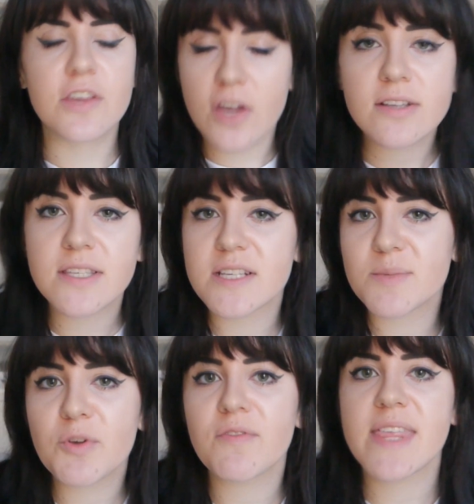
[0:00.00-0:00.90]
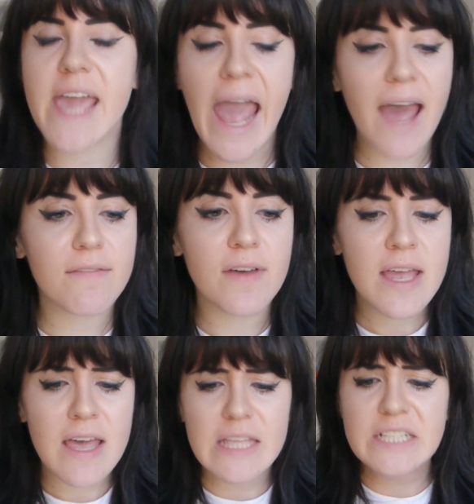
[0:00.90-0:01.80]
the girls in this movie, they have
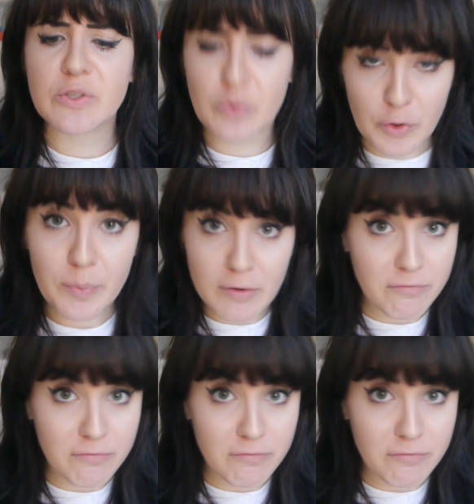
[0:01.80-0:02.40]
this group